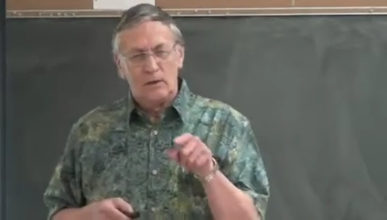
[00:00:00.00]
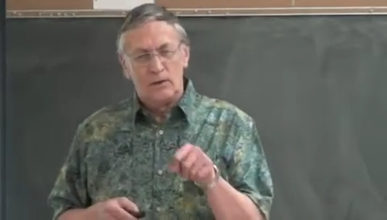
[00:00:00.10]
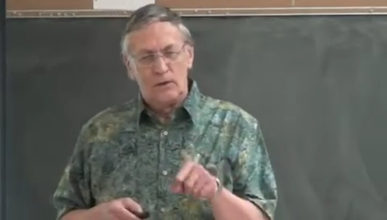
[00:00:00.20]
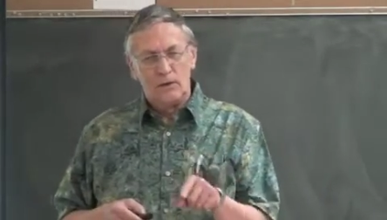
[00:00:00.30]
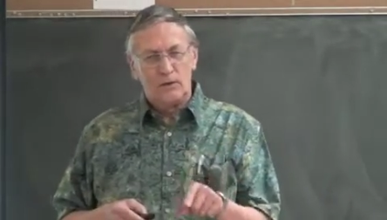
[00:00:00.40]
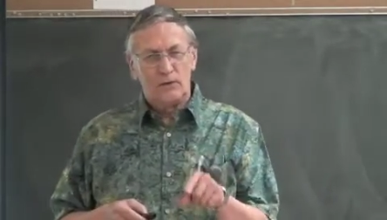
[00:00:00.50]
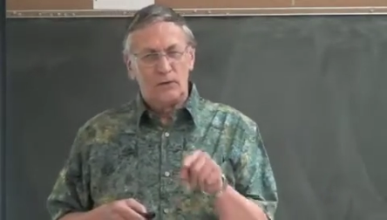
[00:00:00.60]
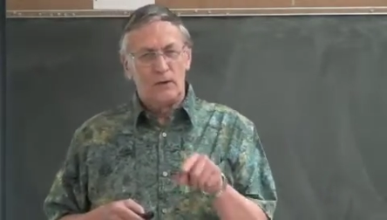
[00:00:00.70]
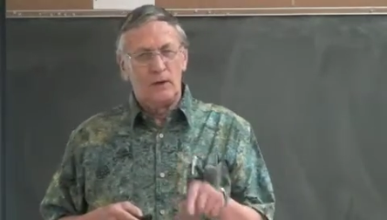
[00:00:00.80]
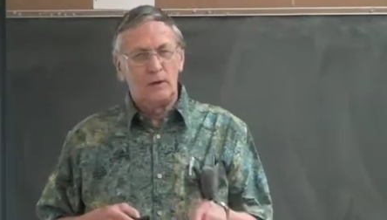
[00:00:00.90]

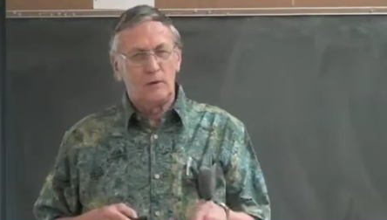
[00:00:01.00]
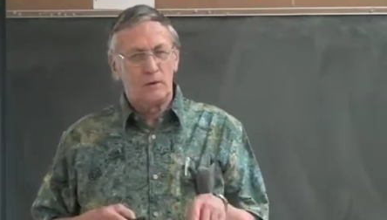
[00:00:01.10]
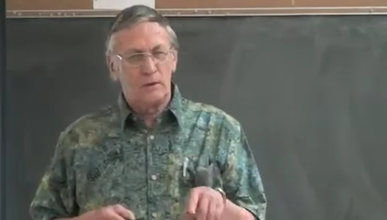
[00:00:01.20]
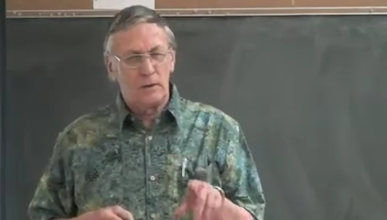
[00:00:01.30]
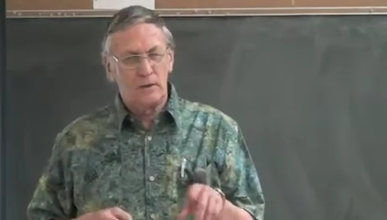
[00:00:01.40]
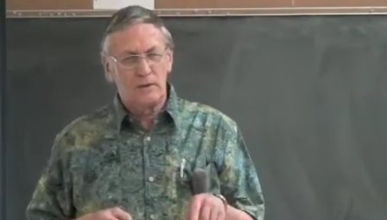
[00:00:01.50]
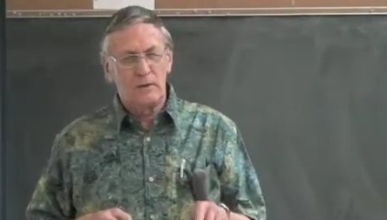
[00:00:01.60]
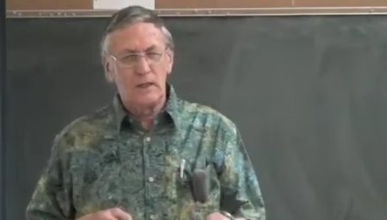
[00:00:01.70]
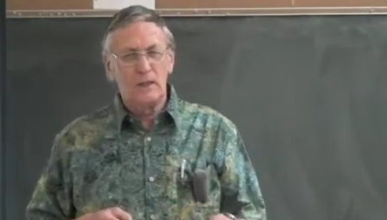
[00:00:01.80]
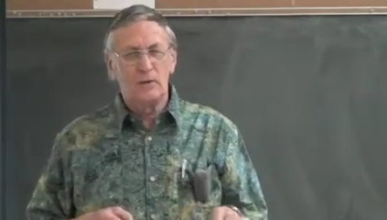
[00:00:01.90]
This note is
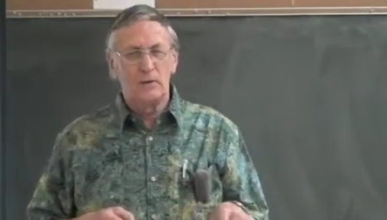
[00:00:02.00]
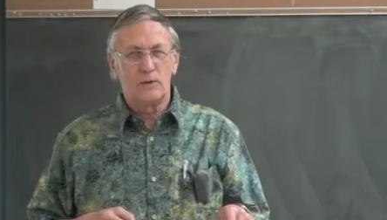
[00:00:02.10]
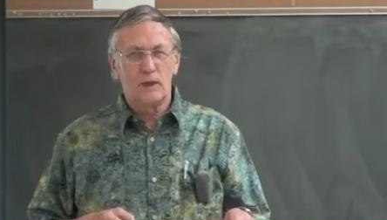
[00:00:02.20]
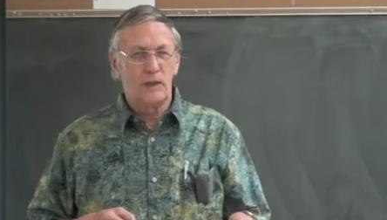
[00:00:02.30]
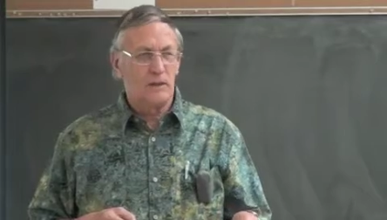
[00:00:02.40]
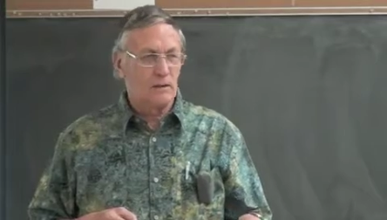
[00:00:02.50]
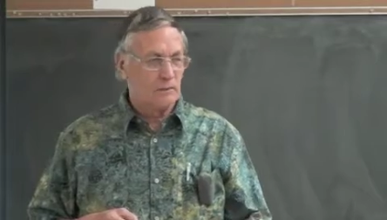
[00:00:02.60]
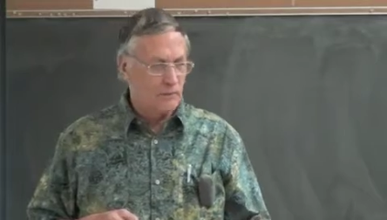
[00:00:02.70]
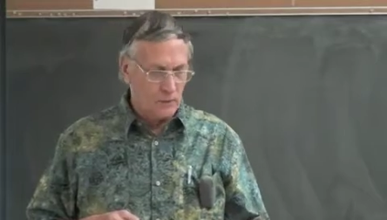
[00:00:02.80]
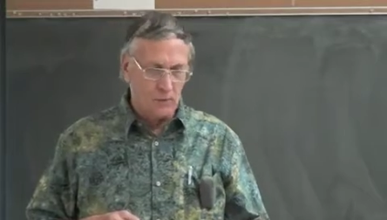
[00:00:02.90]
legal tender
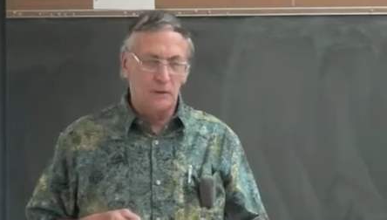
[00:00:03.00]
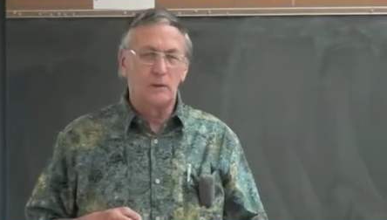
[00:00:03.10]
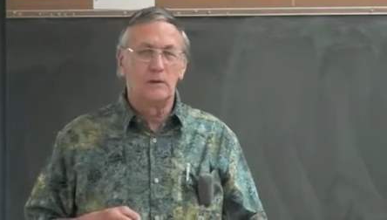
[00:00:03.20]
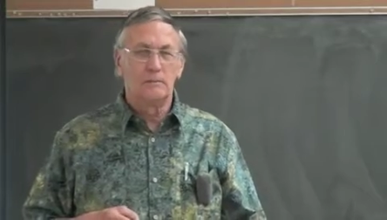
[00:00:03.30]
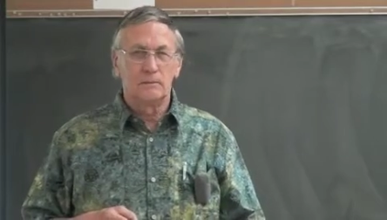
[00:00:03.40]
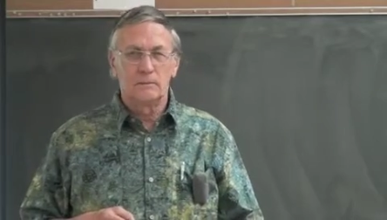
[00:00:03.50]
for